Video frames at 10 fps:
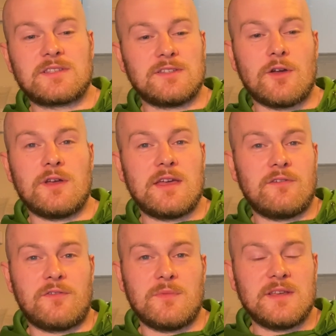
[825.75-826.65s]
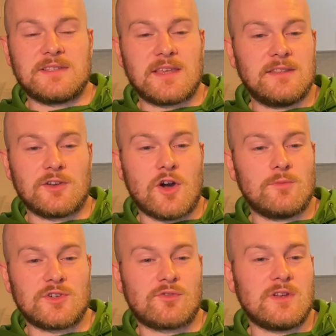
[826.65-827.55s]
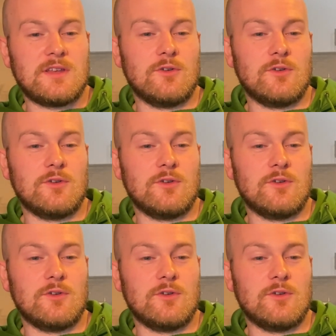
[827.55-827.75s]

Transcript: to note here for me is that in the commentary,